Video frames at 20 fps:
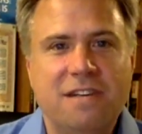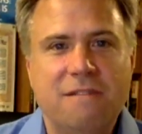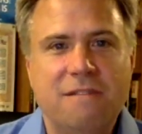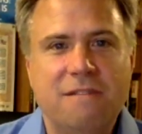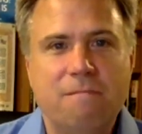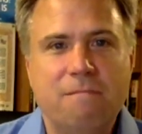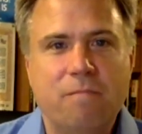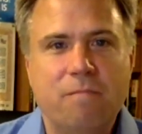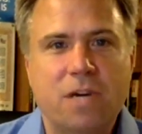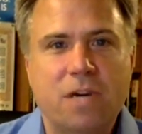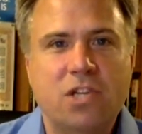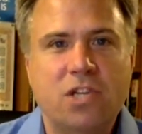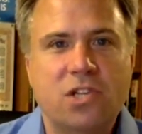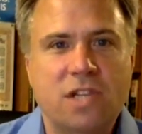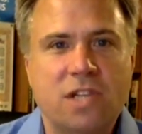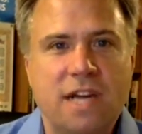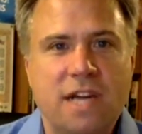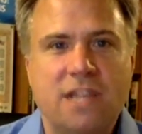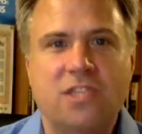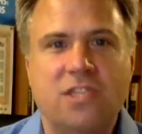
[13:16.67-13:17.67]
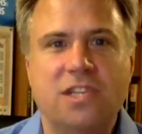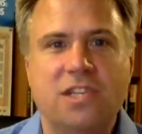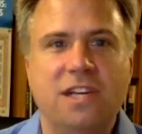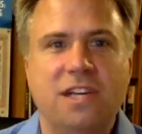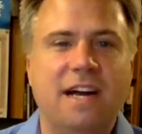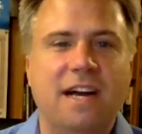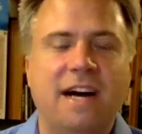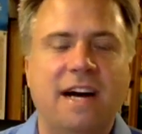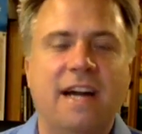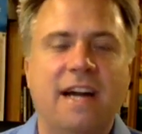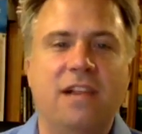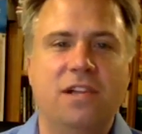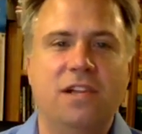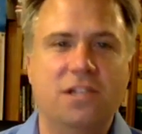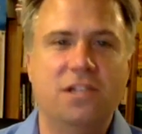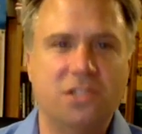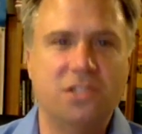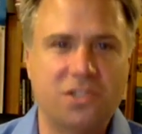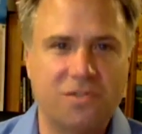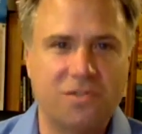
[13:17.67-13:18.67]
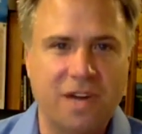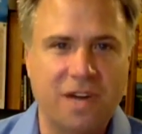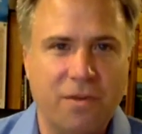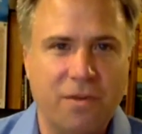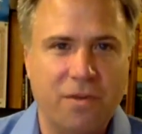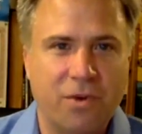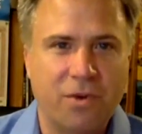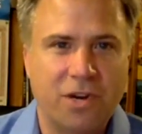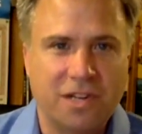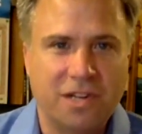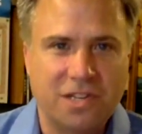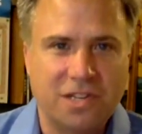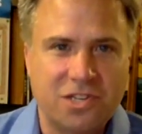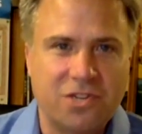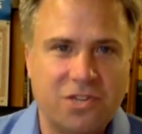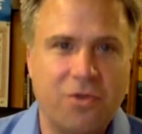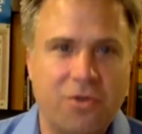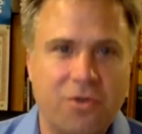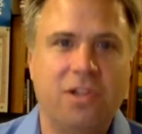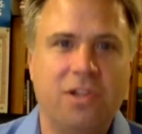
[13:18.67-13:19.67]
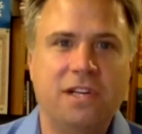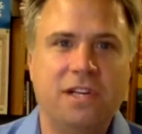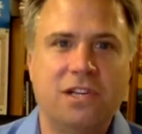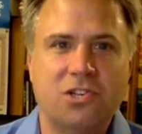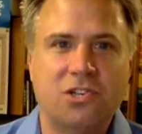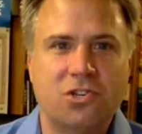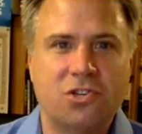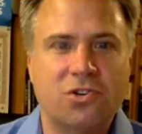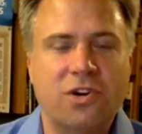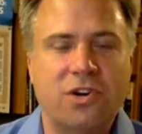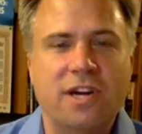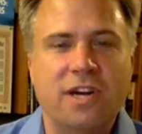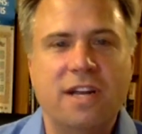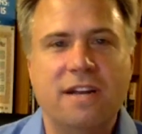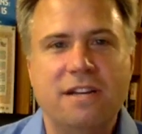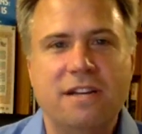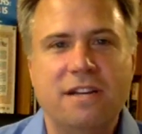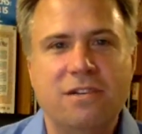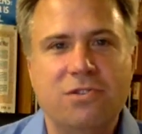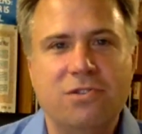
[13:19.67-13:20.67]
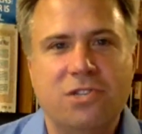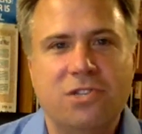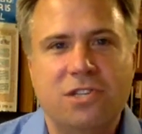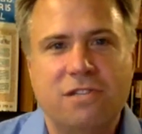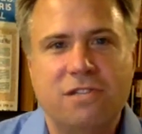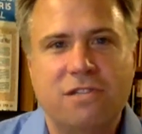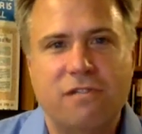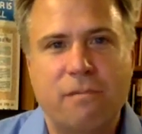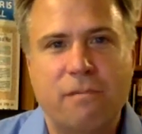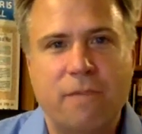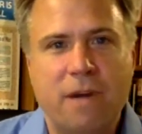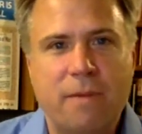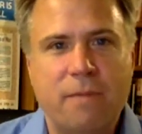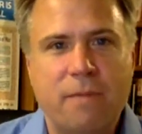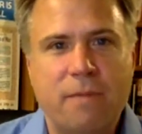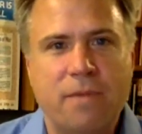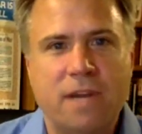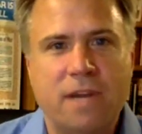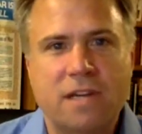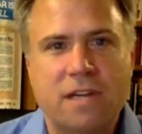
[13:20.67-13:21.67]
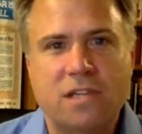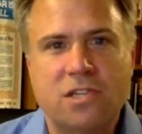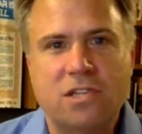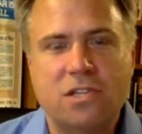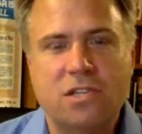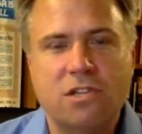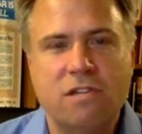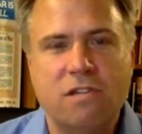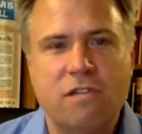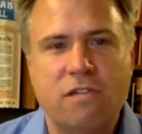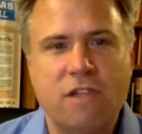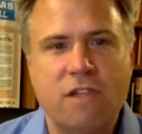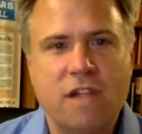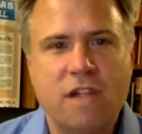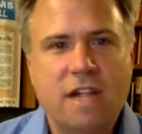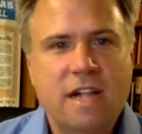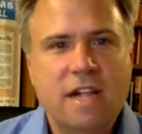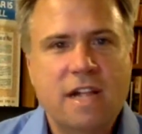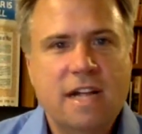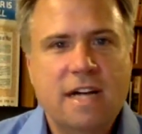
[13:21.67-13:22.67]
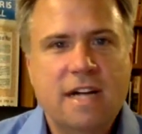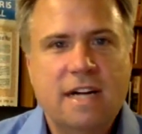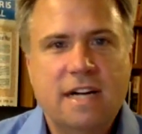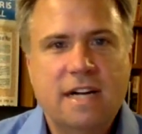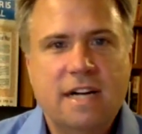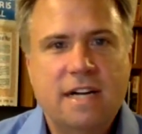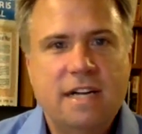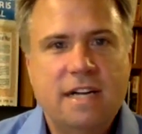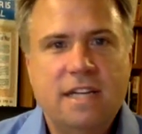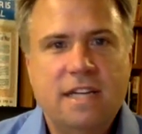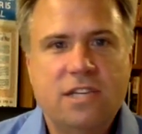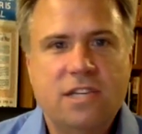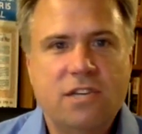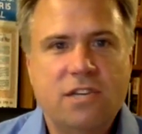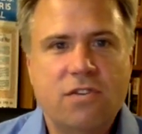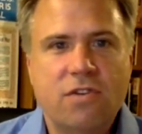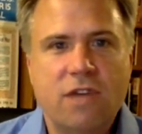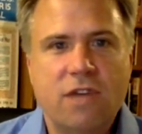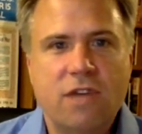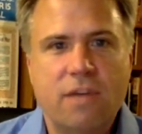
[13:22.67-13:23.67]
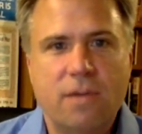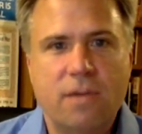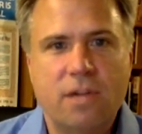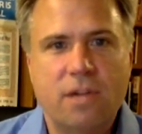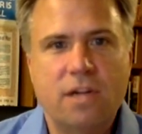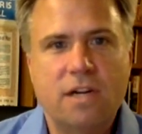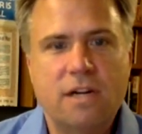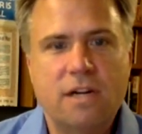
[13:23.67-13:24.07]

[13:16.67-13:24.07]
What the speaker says: much less in islands around the world, it's totally destroyed and used for bombing practice and so forth, is incredible.